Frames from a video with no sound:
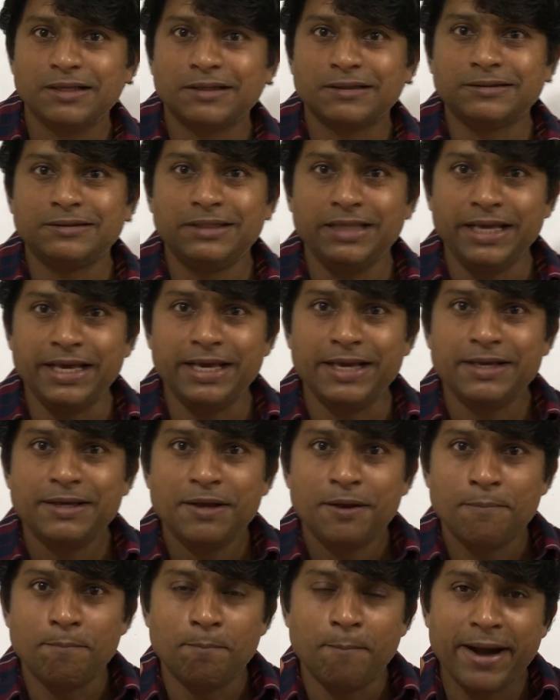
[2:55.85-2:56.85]
the
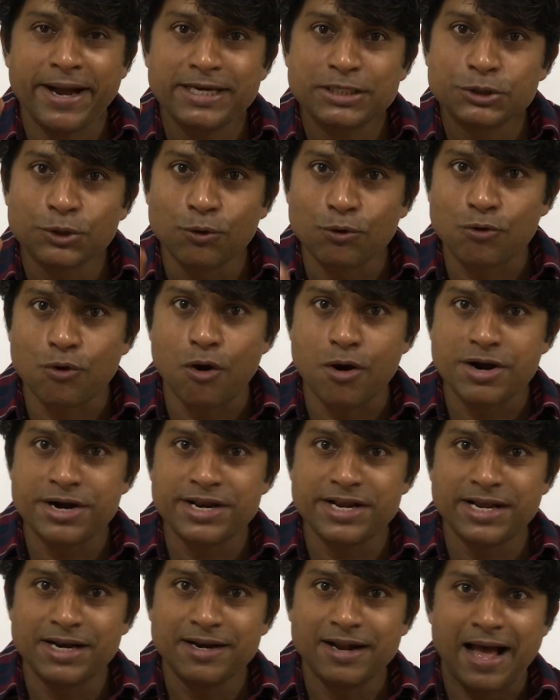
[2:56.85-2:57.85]

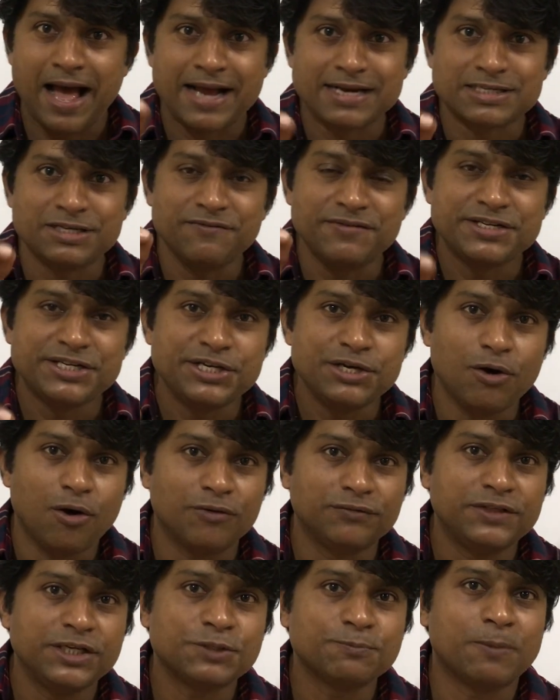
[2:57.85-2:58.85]
mitochondrial activity
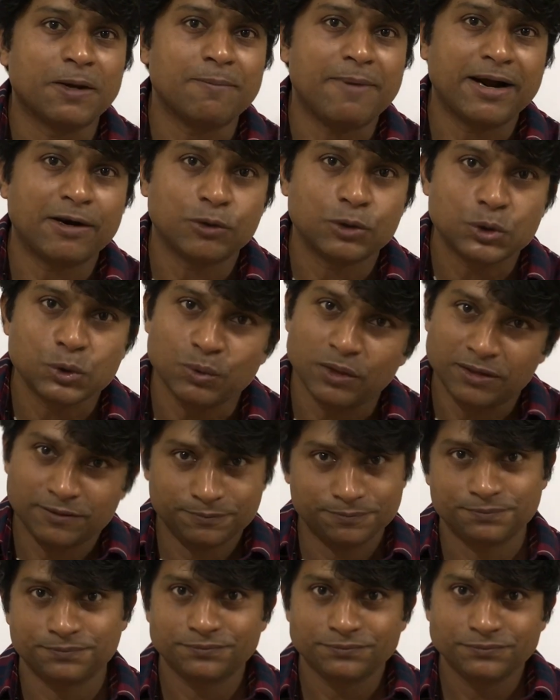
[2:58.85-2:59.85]
of the spermatozoa,
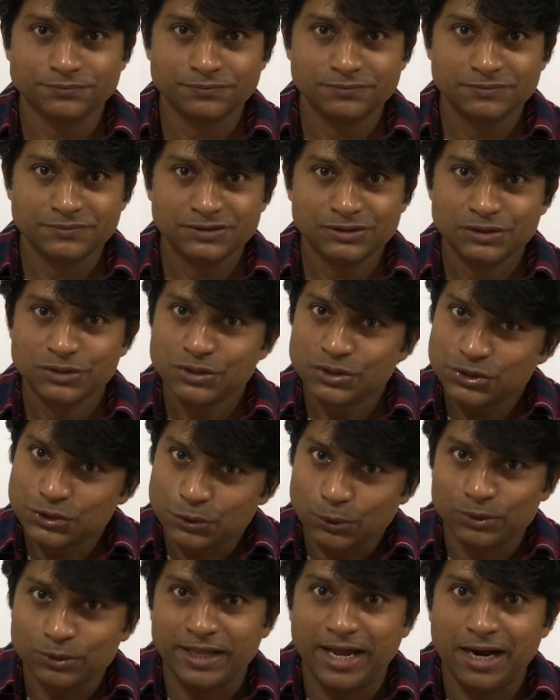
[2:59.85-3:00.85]

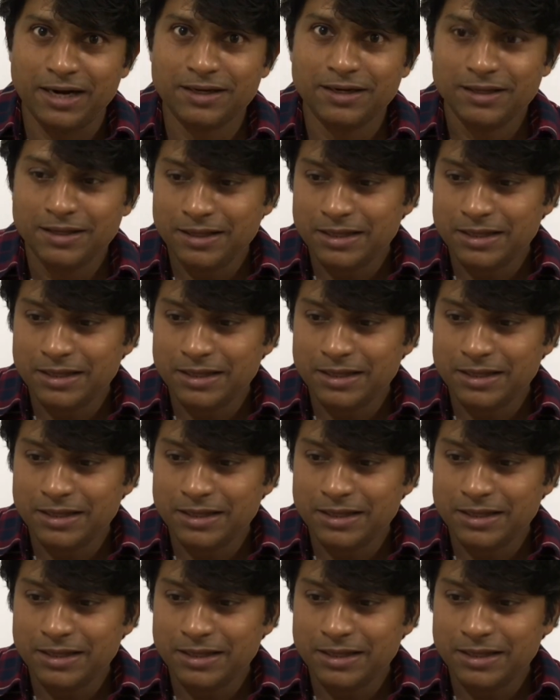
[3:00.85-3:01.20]
so that